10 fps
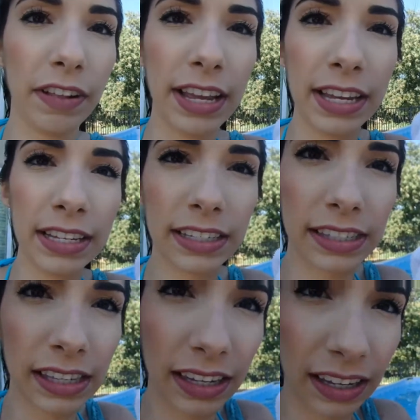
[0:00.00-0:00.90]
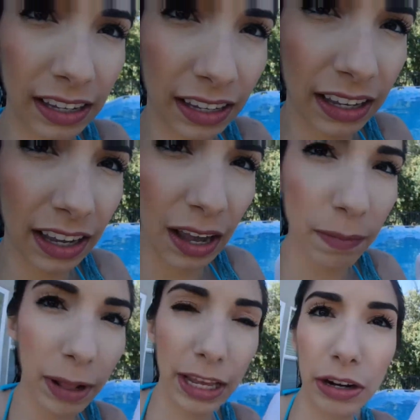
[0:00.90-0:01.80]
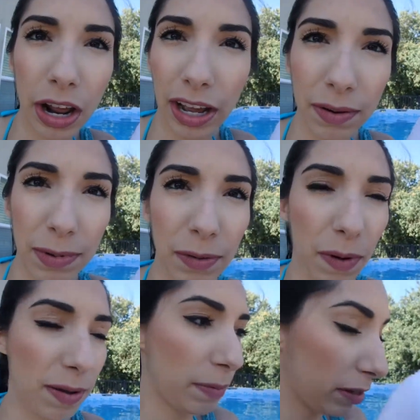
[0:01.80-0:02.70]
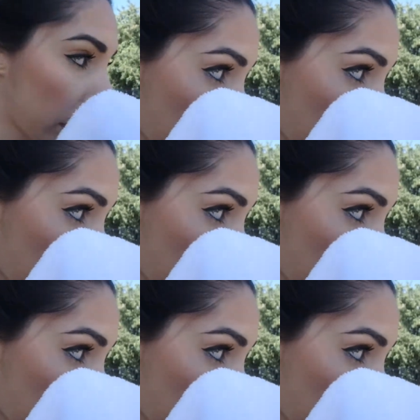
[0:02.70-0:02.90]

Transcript: flakes, but like you're not gonna be wiping